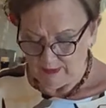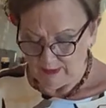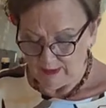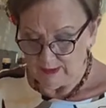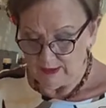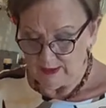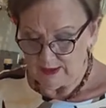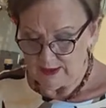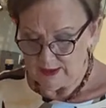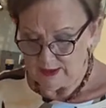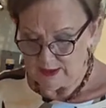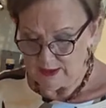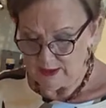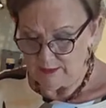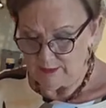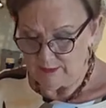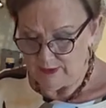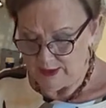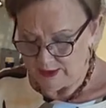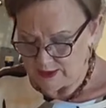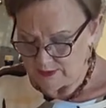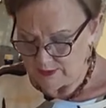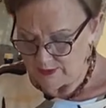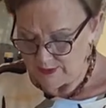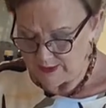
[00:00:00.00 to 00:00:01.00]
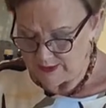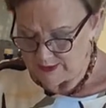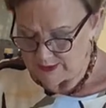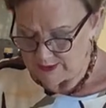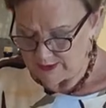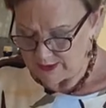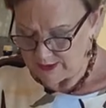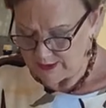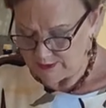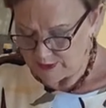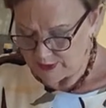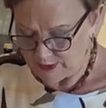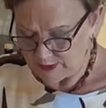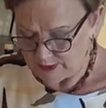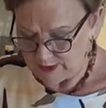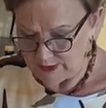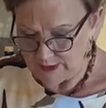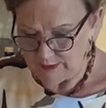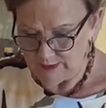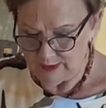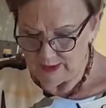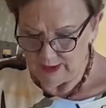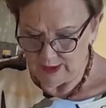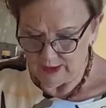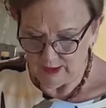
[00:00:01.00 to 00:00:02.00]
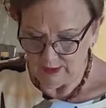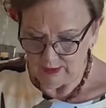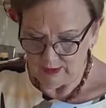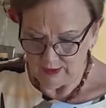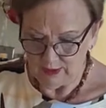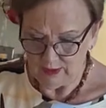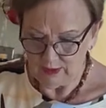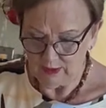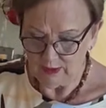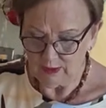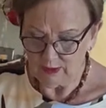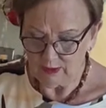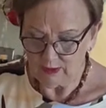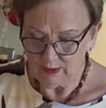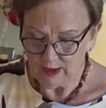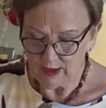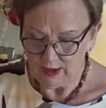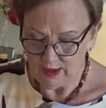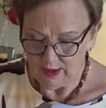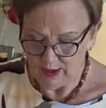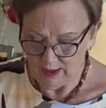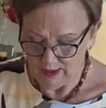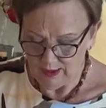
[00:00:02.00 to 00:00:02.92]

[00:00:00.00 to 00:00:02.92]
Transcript: this is some mixed spice that I'm putting in there. Okay.